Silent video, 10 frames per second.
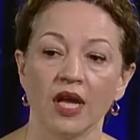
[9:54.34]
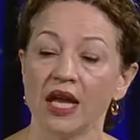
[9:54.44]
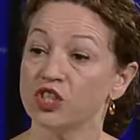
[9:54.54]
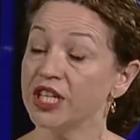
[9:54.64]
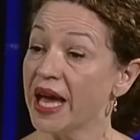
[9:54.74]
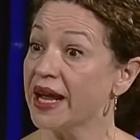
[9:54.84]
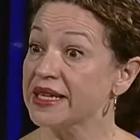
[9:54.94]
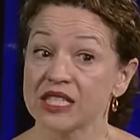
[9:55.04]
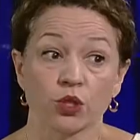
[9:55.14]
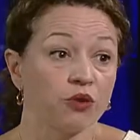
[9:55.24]
If she had
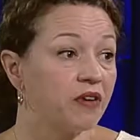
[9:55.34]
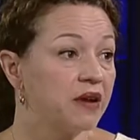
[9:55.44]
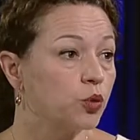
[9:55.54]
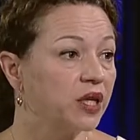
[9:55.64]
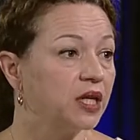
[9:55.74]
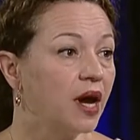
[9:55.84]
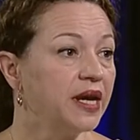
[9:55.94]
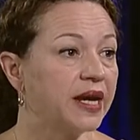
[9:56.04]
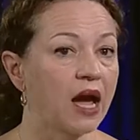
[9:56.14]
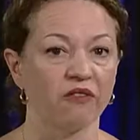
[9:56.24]
access to a 529
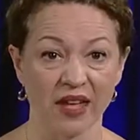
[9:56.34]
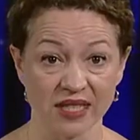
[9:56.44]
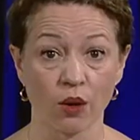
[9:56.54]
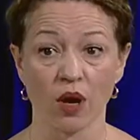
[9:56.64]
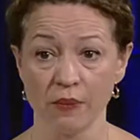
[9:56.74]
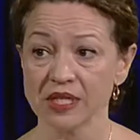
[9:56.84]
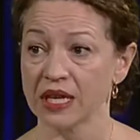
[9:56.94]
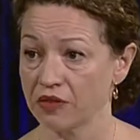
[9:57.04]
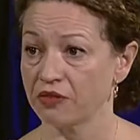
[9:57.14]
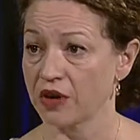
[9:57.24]
account, that's how I'm
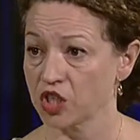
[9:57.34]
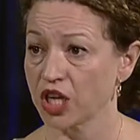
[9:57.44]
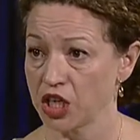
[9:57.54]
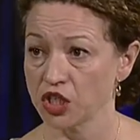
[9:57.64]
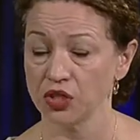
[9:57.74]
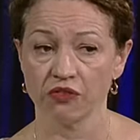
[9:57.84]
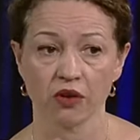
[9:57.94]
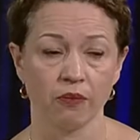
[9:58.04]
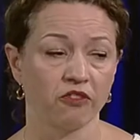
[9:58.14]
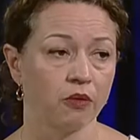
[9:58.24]
saving for education for,
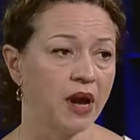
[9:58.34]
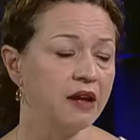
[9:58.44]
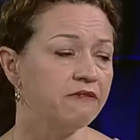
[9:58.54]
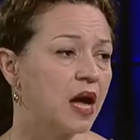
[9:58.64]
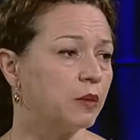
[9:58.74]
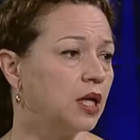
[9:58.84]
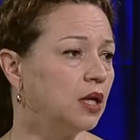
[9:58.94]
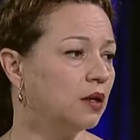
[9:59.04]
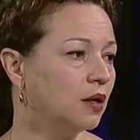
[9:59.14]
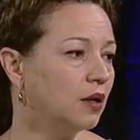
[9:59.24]
for my family,
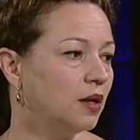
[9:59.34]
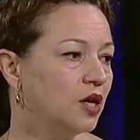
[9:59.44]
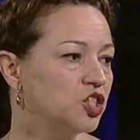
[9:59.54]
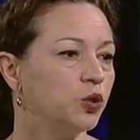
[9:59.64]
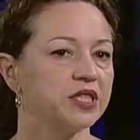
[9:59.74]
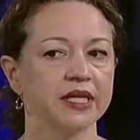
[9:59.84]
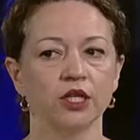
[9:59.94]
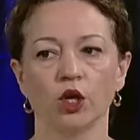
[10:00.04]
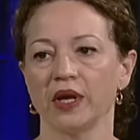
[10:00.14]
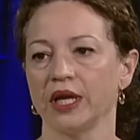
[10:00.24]
she would have seen
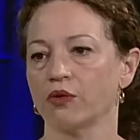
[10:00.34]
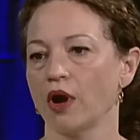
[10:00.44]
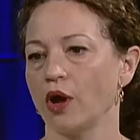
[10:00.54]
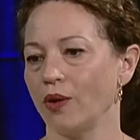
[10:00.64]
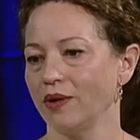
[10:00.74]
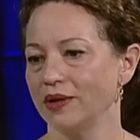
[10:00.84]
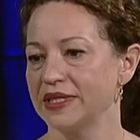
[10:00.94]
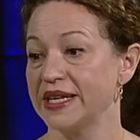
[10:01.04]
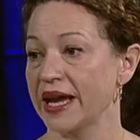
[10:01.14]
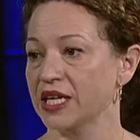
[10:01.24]
her money grow
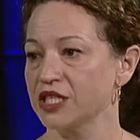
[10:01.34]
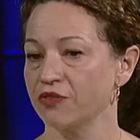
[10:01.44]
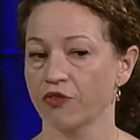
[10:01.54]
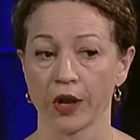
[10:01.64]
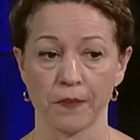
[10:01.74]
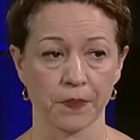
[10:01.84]
tax free.